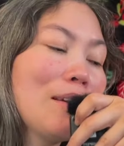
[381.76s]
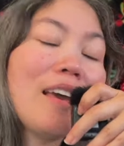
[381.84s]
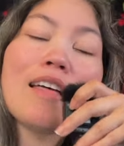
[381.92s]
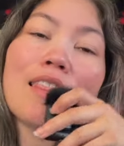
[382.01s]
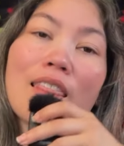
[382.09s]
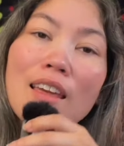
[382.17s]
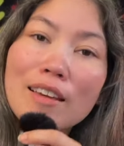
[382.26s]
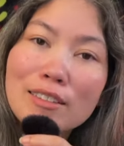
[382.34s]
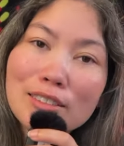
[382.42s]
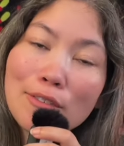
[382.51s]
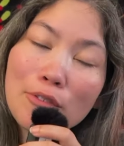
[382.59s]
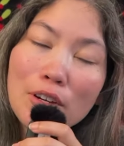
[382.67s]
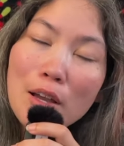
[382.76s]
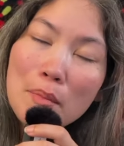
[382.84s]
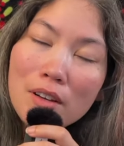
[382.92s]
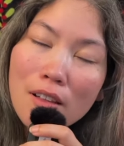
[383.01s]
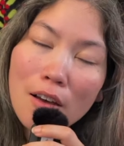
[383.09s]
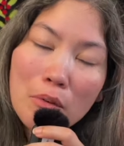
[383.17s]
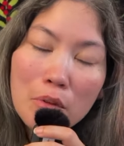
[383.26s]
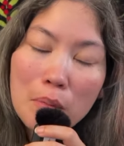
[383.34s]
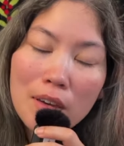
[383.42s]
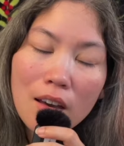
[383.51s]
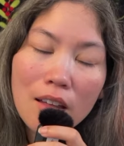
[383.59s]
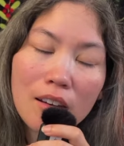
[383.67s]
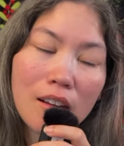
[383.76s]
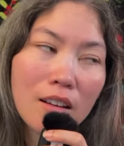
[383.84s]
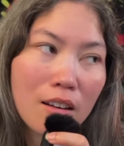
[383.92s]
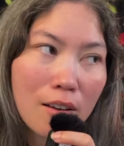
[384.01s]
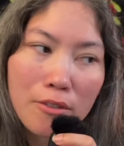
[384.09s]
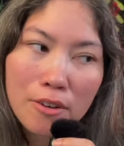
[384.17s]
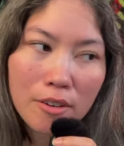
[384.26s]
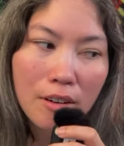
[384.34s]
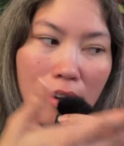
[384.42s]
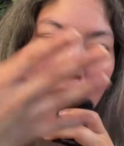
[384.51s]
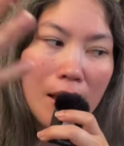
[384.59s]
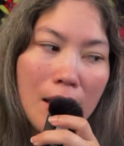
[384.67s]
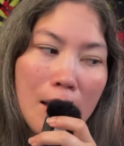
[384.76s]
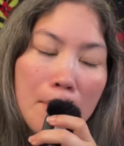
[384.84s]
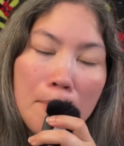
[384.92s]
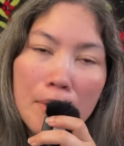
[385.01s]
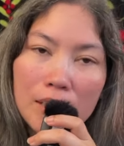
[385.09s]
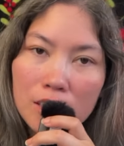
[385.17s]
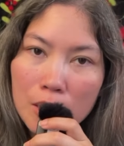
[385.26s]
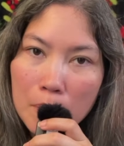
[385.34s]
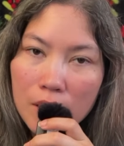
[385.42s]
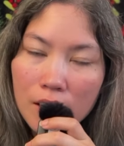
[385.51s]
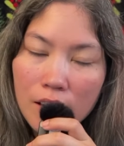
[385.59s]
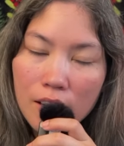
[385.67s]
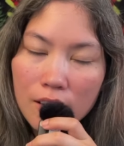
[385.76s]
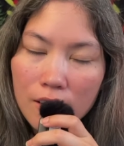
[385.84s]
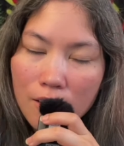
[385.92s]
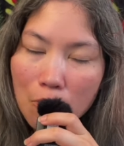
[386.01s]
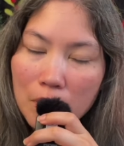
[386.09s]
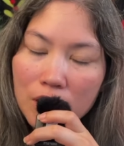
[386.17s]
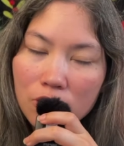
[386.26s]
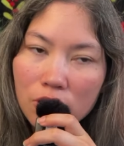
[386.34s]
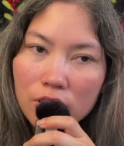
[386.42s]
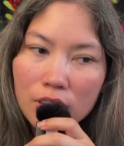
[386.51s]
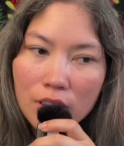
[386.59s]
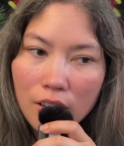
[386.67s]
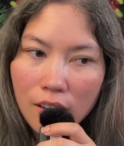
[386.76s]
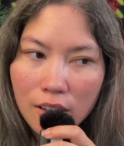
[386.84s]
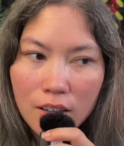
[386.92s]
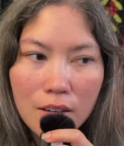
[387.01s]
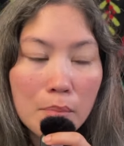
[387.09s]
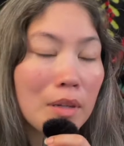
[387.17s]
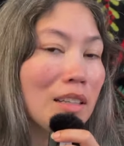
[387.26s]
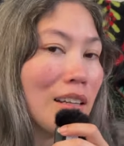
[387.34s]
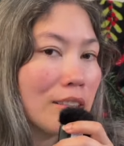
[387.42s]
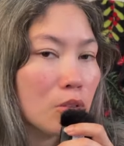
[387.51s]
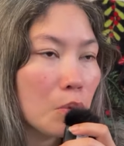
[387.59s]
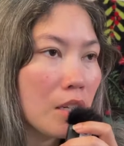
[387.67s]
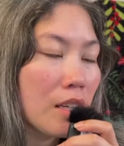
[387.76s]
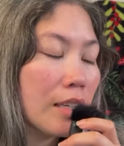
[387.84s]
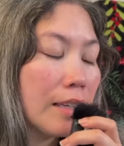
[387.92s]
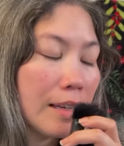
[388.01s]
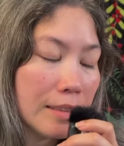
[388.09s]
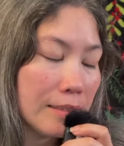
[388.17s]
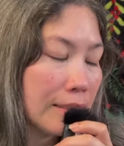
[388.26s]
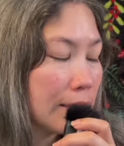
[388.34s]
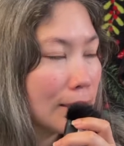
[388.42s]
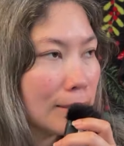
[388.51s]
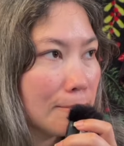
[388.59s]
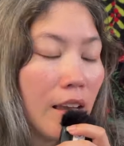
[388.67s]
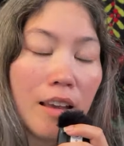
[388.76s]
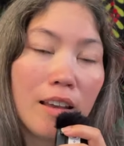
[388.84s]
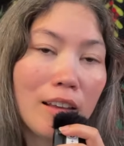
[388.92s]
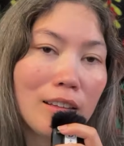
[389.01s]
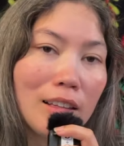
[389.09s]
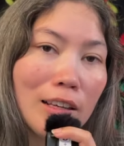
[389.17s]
yeah, thanks for coming along with me on another Matchy Monday. No miniature today, but next week, yes. And